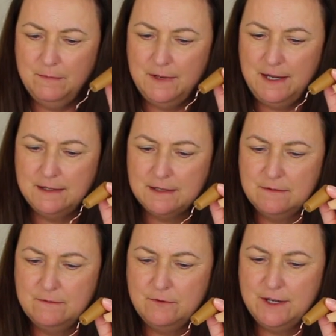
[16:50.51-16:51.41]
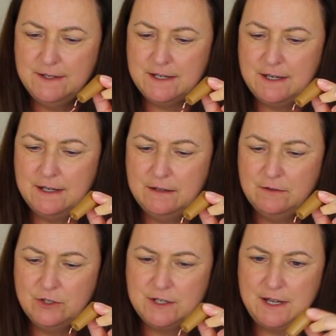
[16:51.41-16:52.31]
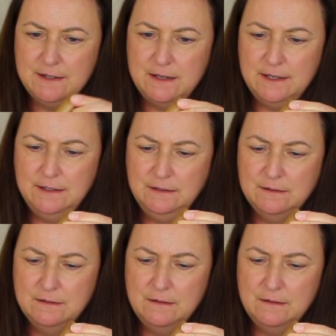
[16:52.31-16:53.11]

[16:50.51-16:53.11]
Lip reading: lights for inside. Just add that in